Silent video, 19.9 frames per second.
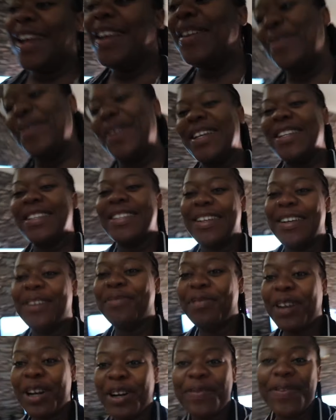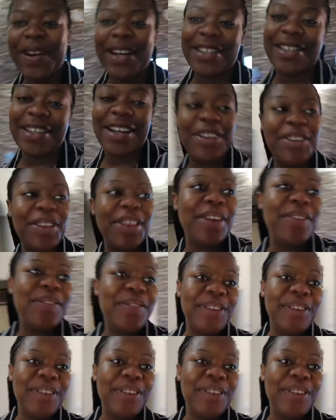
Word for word: anyways um, welcome back to another